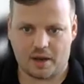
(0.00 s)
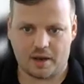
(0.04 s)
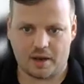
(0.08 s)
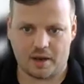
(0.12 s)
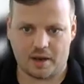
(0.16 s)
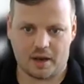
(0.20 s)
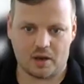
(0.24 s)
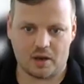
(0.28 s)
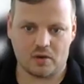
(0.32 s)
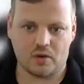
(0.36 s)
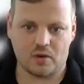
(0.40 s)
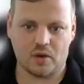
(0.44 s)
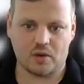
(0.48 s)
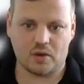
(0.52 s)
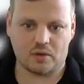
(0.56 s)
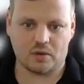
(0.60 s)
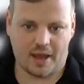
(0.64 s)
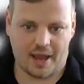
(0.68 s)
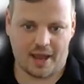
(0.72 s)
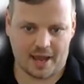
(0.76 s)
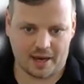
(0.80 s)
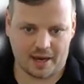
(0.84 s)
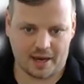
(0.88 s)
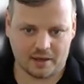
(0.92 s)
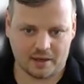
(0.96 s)
and you need to
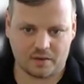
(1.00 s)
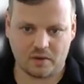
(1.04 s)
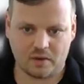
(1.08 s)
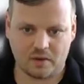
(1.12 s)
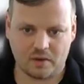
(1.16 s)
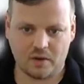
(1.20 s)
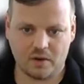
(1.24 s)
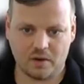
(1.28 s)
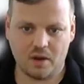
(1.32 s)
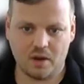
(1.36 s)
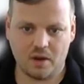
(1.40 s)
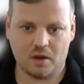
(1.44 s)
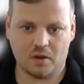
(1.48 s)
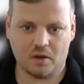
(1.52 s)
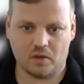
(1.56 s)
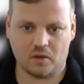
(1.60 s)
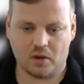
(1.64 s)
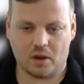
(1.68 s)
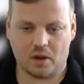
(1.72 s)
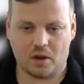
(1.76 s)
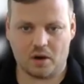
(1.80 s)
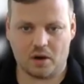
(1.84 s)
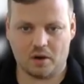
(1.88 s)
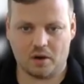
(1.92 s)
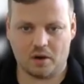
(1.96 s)
edit
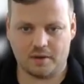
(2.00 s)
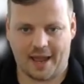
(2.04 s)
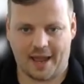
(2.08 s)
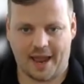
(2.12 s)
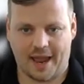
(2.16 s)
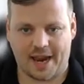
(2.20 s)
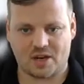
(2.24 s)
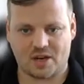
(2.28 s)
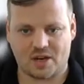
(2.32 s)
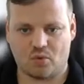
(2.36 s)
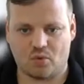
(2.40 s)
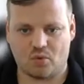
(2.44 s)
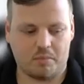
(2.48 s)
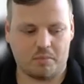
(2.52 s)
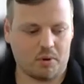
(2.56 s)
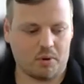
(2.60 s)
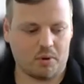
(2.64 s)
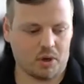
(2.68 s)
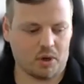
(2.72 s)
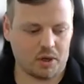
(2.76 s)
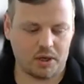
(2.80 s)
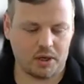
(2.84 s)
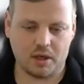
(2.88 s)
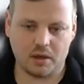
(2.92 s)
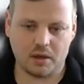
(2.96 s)
the actual
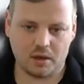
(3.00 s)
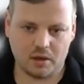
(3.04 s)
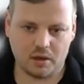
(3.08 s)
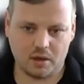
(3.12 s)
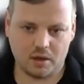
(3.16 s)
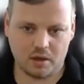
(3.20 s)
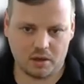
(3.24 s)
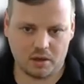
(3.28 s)
body,